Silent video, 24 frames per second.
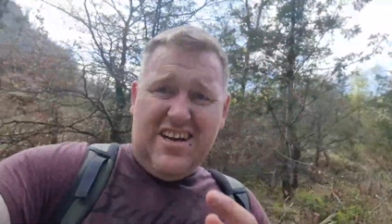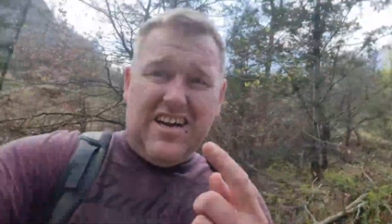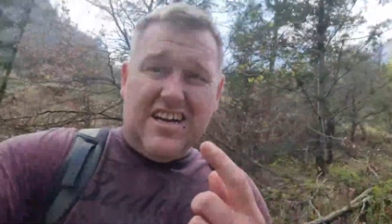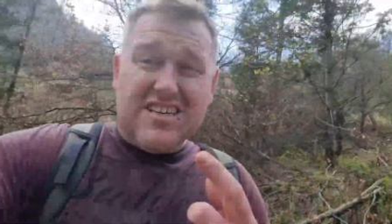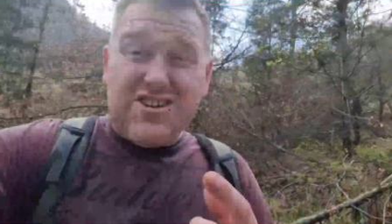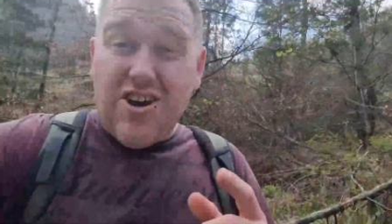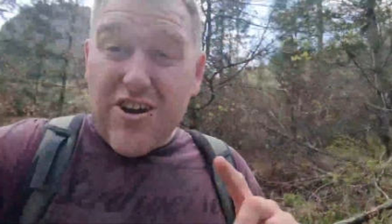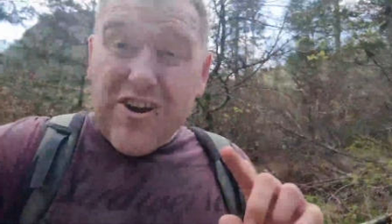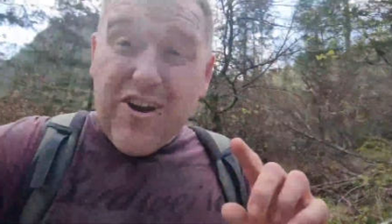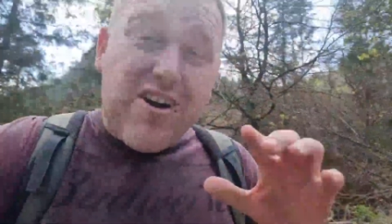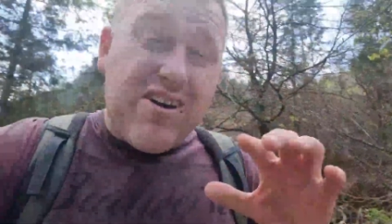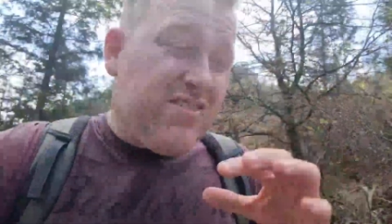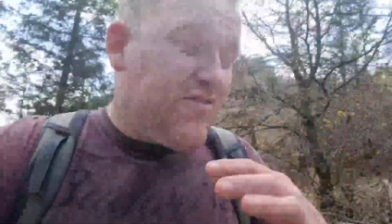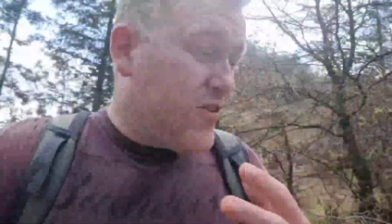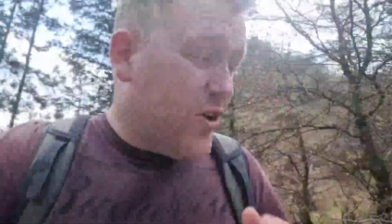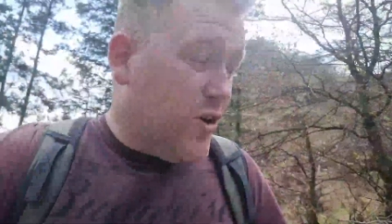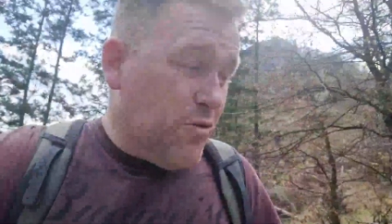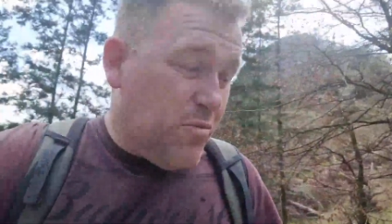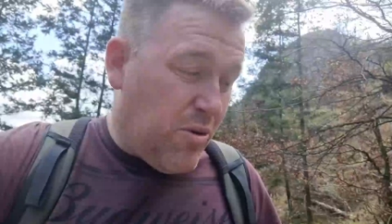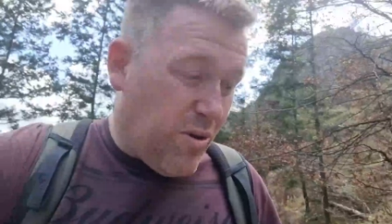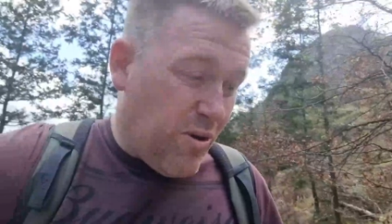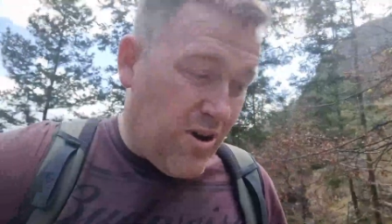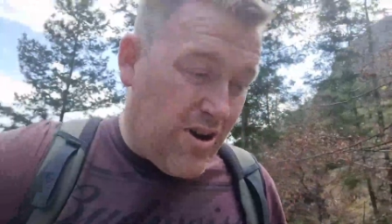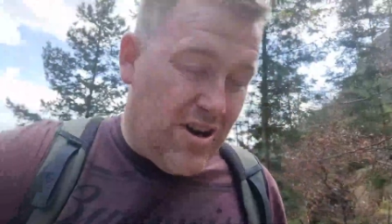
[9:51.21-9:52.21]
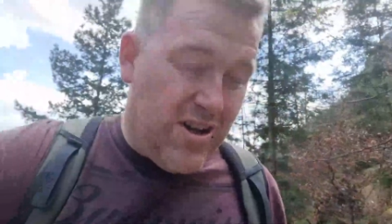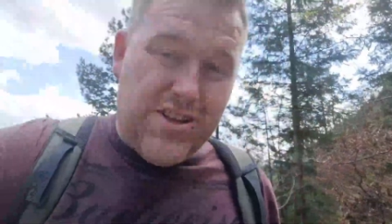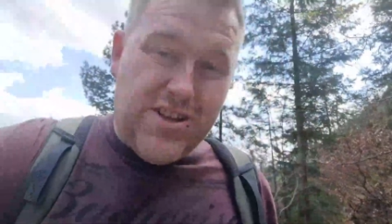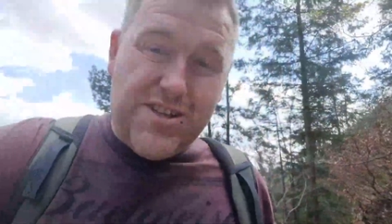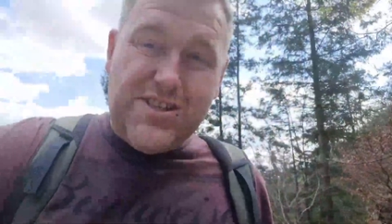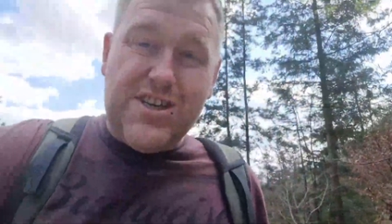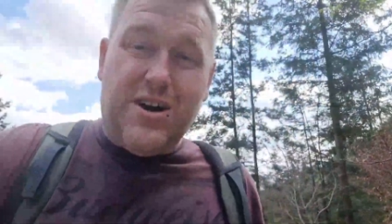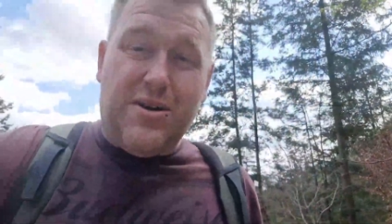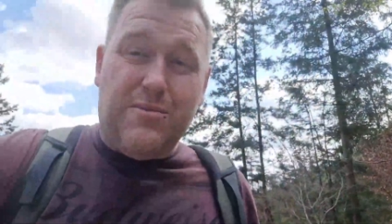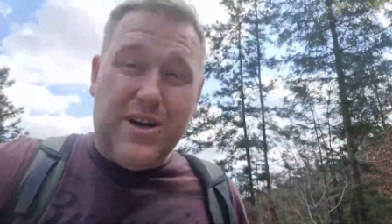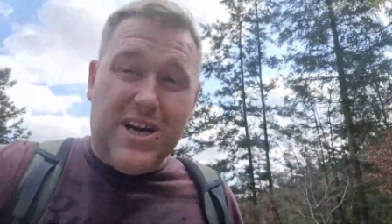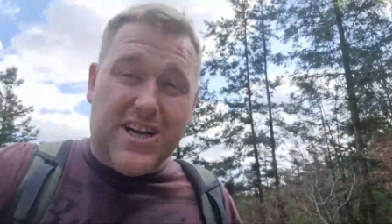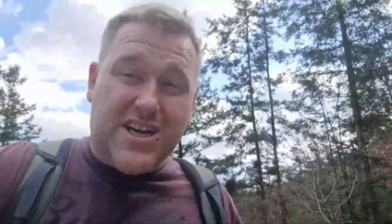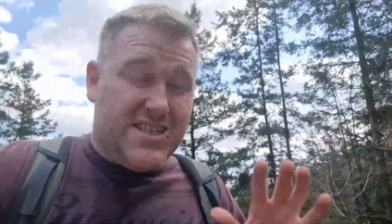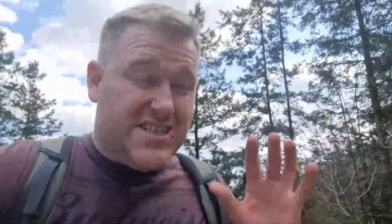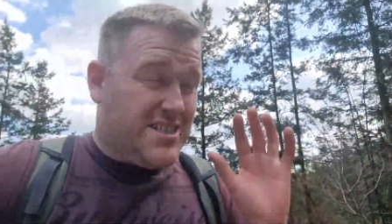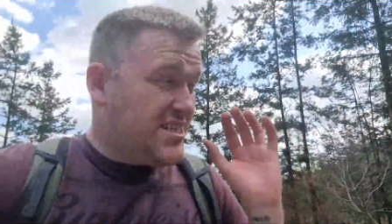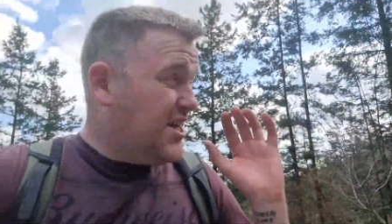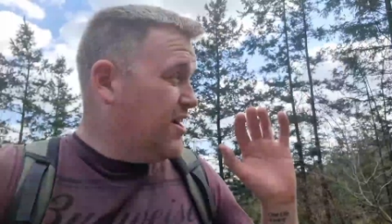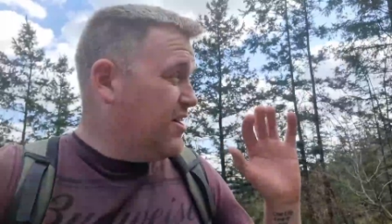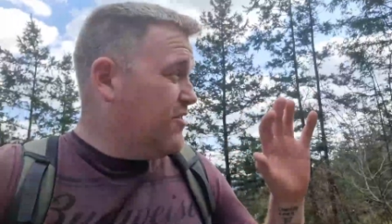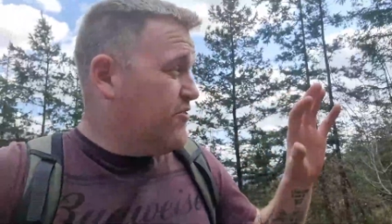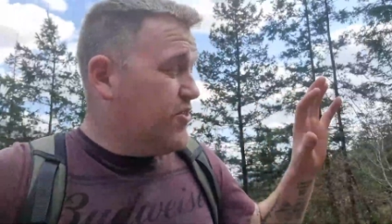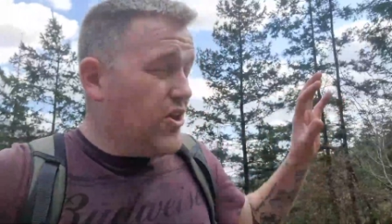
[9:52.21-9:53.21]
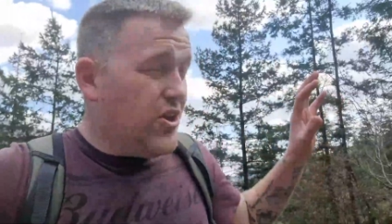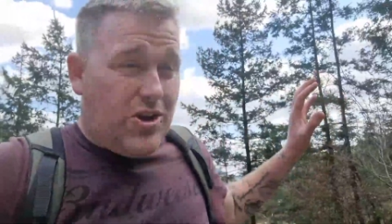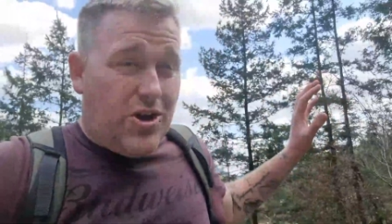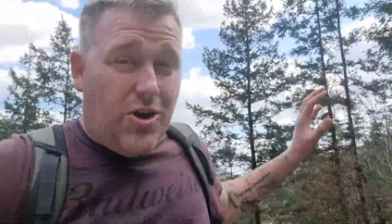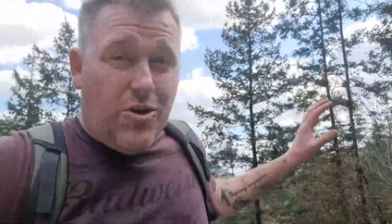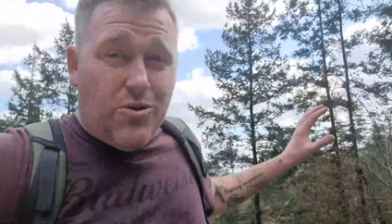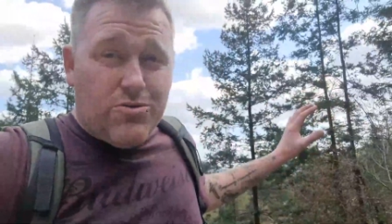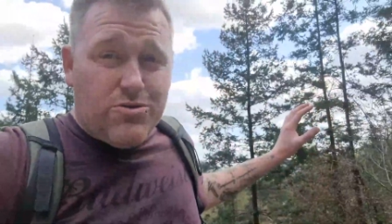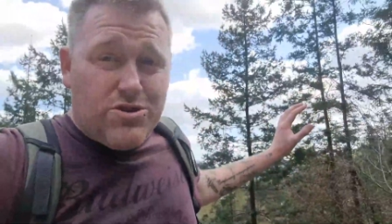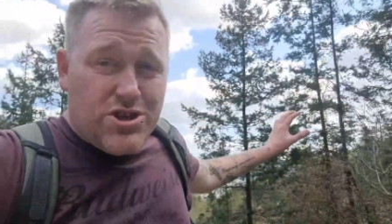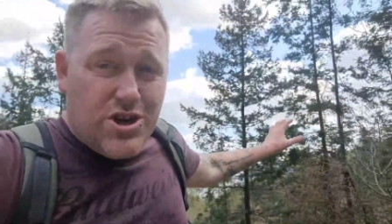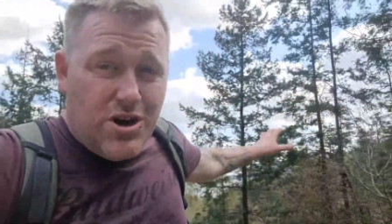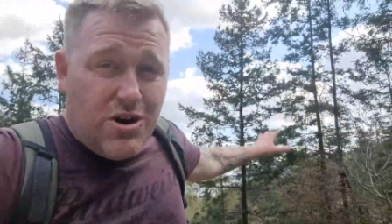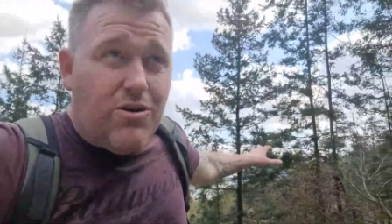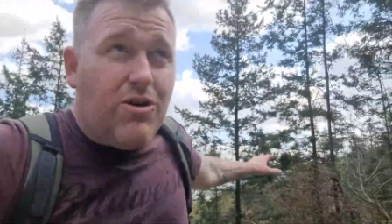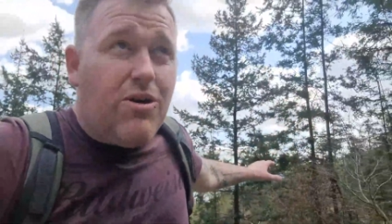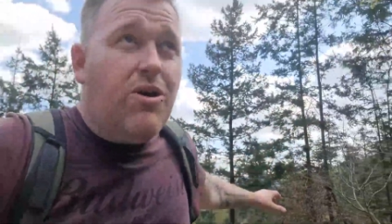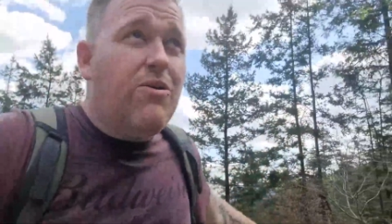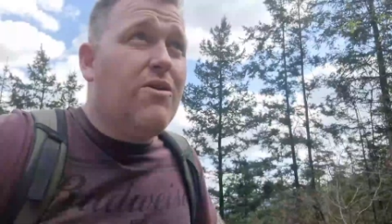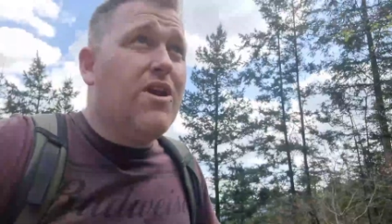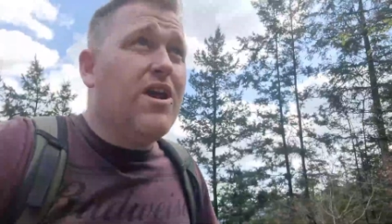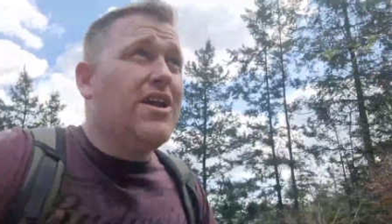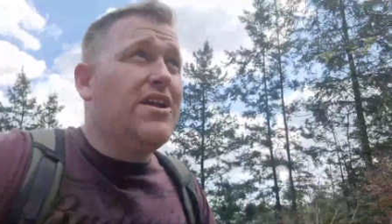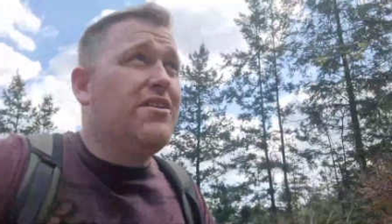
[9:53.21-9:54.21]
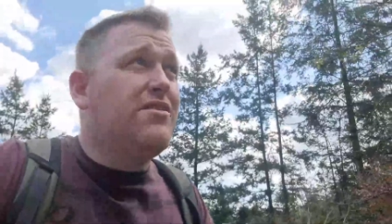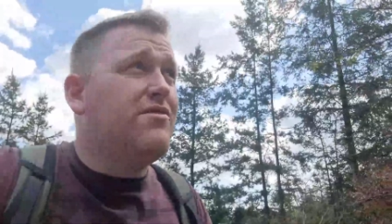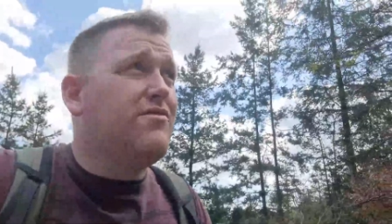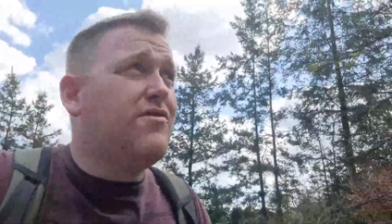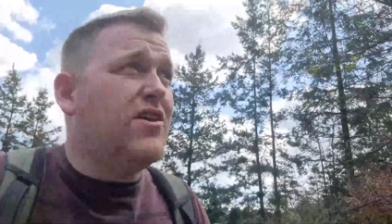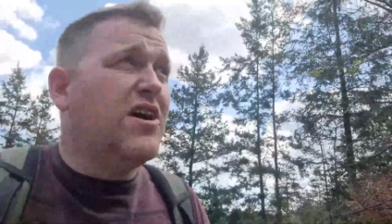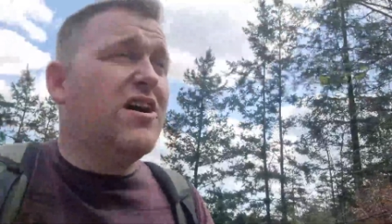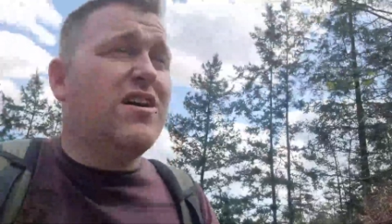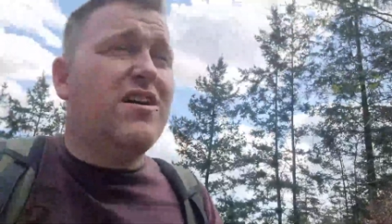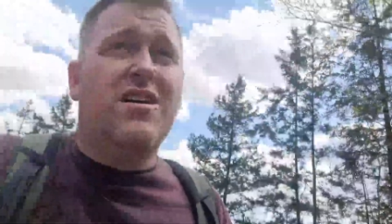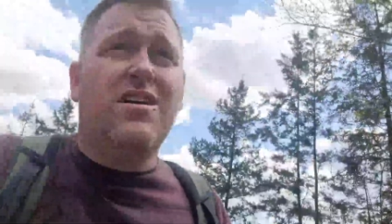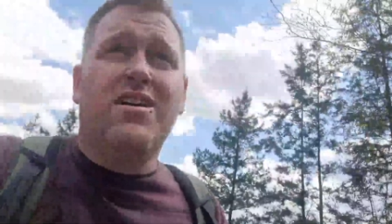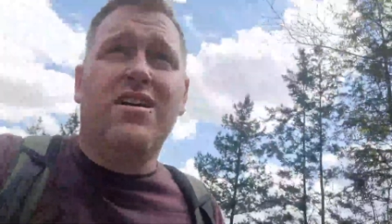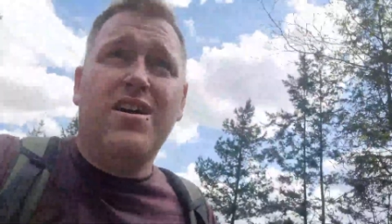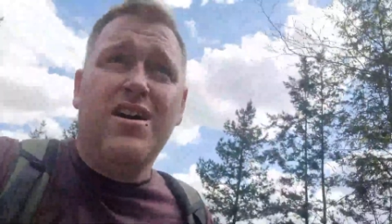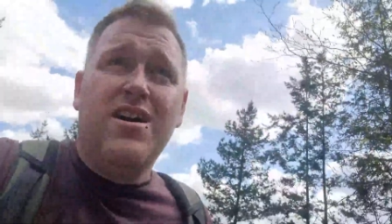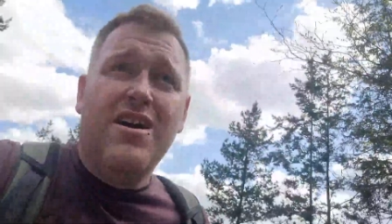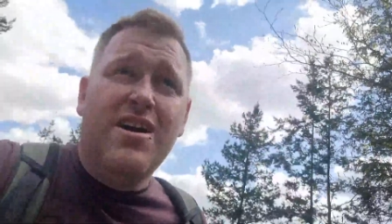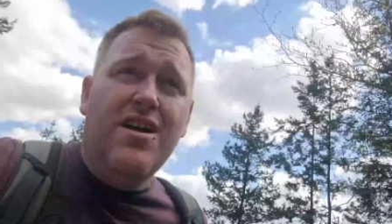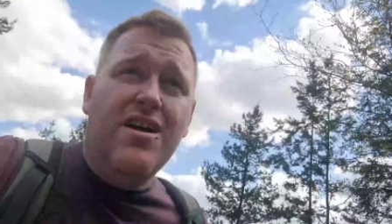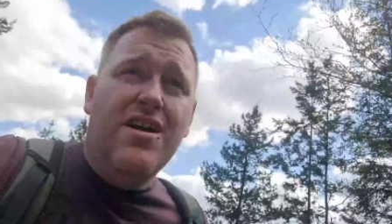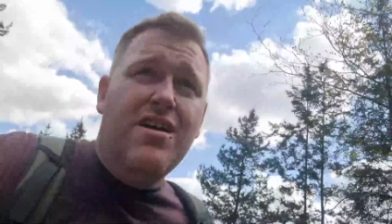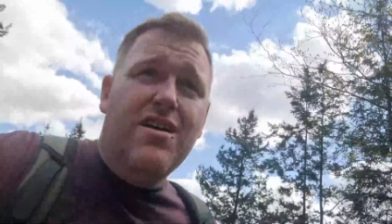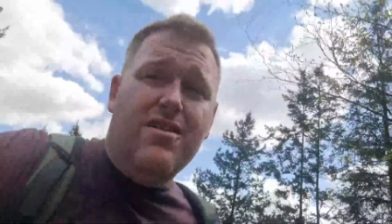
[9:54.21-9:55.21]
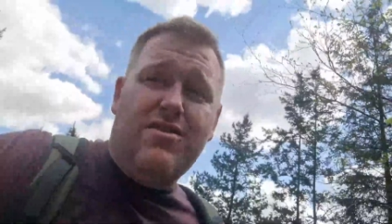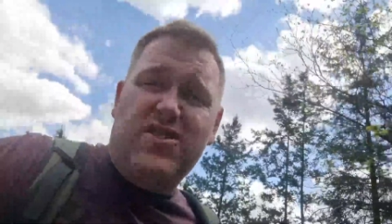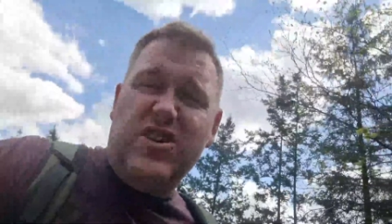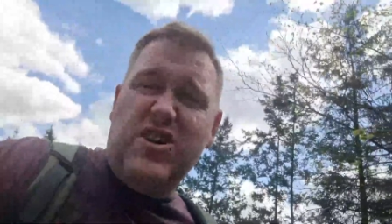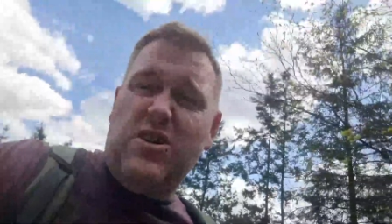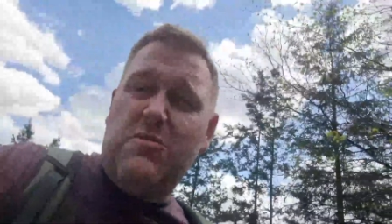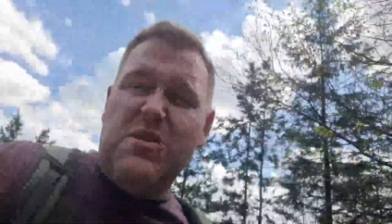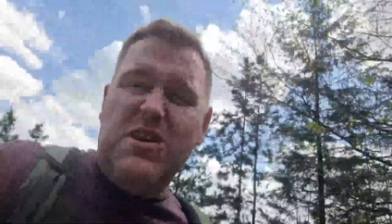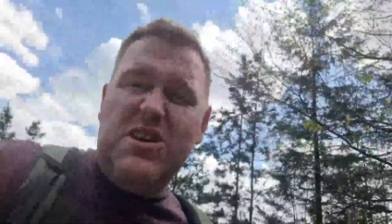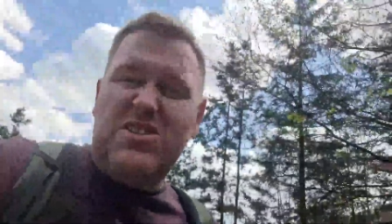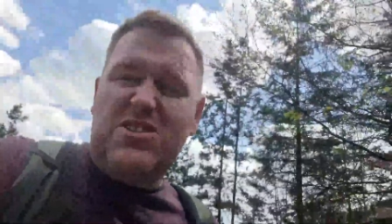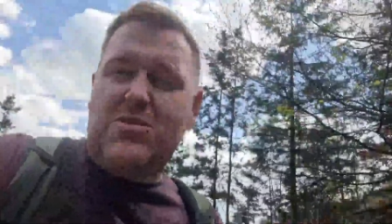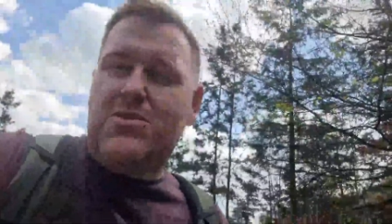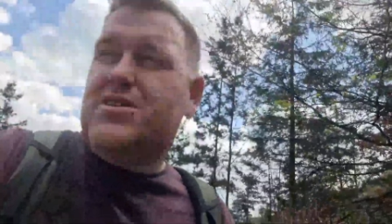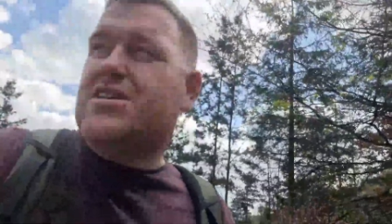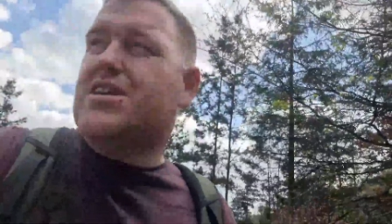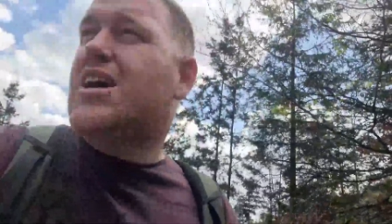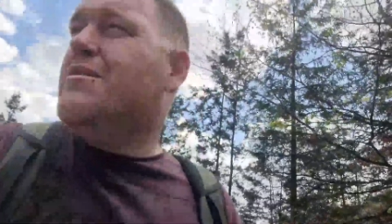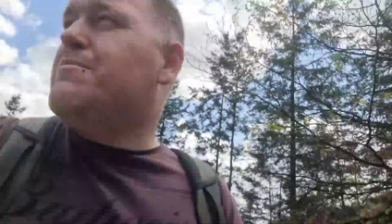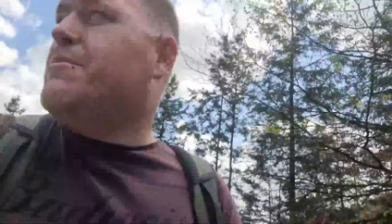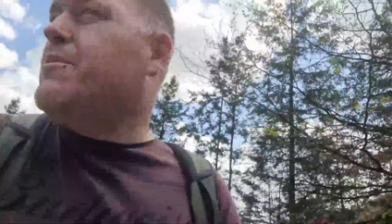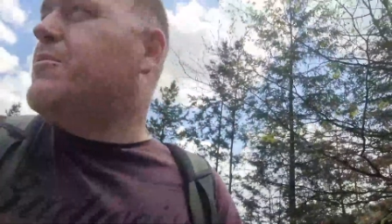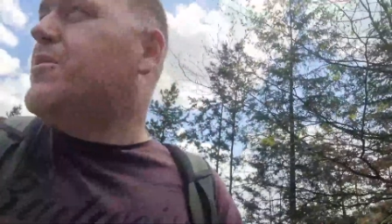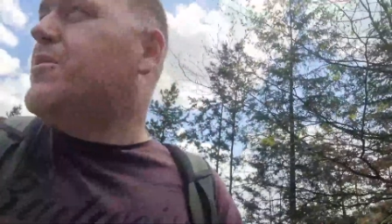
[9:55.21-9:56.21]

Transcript: It's got a nice viewpoint at the top where you can see over the whole top, whole end of uh, Thirlmere, so it's going to be